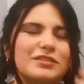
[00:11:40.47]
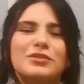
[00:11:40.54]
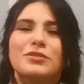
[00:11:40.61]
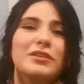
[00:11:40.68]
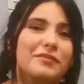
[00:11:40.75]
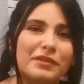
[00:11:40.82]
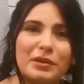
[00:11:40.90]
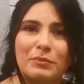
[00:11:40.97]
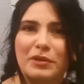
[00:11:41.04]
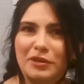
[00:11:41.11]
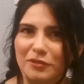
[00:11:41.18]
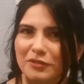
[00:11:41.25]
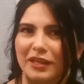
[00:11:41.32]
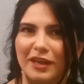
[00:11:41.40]
to give him a
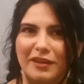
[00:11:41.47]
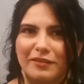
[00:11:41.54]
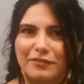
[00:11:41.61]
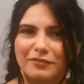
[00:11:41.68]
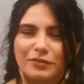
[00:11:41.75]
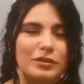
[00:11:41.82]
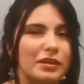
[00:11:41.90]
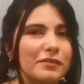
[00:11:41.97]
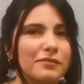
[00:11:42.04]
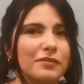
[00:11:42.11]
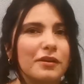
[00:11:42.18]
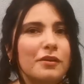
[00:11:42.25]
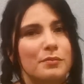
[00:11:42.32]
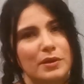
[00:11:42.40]
good life, to give
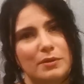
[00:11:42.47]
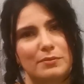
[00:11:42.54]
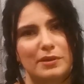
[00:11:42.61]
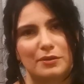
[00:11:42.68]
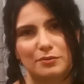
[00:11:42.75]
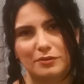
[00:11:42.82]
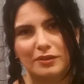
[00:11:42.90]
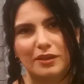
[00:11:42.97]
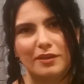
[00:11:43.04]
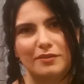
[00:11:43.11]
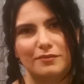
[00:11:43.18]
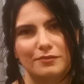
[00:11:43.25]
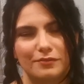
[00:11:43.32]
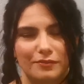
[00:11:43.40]
her baby a good
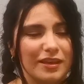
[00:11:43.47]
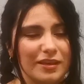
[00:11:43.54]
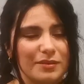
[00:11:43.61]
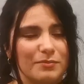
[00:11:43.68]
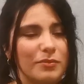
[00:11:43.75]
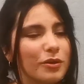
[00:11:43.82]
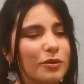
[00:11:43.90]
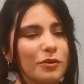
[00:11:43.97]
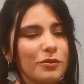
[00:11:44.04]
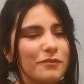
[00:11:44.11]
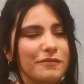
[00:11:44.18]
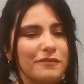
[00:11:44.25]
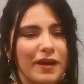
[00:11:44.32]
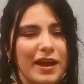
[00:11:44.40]
life. But all
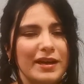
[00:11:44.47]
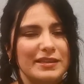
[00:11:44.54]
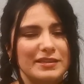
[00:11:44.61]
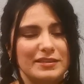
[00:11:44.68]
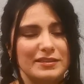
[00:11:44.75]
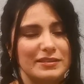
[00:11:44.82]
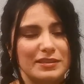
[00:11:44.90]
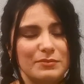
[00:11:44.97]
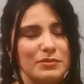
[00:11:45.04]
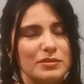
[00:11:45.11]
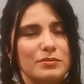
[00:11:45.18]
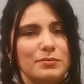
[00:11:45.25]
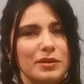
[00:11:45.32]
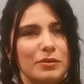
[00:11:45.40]
the fight
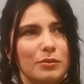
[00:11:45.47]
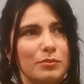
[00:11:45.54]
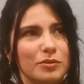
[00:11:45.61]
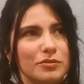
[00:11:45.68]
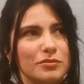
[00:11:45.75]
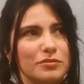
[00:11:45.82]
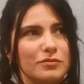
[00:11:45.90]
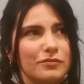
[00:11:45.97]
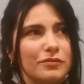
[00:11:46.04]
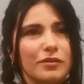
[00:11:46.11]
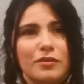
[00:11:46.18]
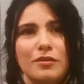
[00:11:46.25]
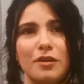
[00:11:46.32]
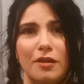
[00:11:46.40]
seems to be almost
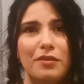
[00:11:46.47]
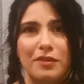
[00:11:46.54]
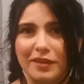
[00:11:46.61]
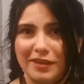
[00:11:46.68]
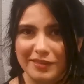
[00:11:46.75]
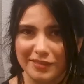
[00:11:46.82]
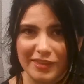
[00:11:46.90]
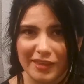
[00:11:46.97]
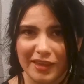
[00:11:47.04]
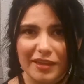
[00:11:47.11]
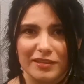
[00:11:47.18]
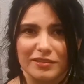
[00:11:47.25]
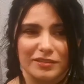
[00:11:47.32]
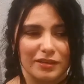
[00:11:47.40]
for nothing in the
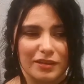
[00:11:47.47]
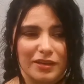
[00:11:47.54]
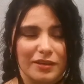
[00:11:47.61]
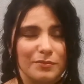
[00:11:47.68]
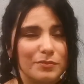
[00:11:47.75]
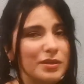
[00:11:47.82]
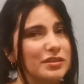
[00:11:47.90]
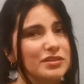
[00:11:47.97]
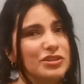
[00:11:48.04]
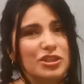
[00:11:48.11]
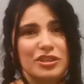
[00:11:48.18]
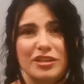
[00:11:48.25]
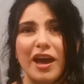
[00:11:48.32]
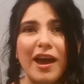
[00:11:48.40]
end, because
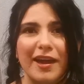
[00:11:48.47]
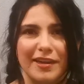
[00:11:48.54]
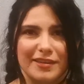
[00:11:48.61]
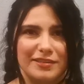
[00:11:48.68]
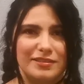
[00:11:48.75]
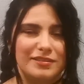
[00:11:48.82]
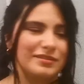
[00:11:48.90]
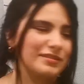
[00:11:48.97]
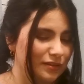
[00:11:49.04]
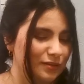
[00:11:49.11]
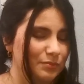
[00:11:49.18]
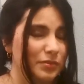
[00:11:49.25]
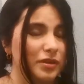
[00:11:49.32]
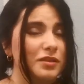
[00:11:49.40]
she dies.
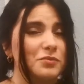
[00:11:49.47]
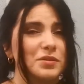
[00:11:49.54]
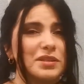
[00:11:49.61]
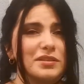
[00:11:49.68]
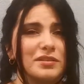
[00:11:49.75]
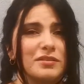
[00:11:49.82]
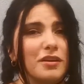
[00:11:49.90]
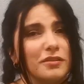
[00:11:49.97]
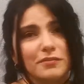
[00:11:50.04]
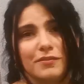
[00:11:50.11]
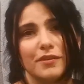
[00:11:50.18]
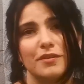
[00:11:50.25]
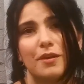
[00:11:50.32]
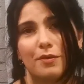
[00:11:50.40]
But it was not
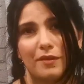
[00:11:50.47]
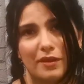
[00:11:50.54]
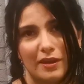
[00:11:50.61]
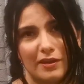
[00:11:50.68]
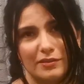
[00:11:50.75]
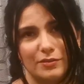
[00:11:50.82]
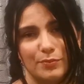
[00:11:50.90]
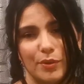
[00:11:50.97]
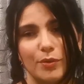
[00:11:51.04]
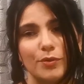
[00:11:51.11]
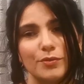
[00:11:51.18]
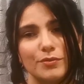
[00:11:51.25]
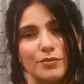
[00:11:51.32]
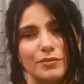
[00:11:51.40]
for nothing, I
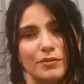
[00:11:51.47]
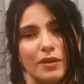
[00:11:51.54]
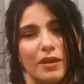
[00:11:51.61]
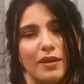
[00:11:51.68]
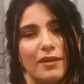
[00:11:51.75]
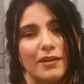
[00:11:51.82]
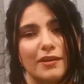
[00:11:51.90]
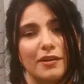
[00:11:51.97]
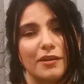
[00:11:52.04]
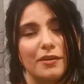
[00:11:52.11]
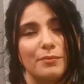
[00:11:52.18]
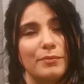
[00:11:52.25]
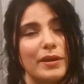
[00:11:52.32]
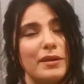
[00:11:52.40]
suppose.
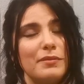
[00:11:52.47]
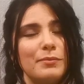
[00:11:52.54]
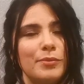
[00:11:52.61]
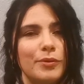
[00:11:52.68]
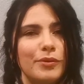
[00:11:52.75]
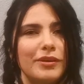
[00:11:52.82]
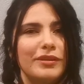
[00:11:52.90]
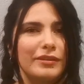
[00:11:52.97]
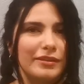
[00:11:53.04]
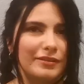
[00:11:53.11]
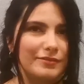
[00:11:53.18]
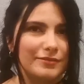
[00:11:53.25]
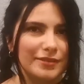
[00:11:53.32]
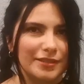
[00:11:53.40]
Her baby boy
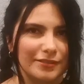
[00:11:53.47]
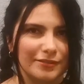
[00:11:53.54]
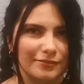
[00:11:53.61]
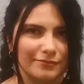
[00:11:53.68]
lived.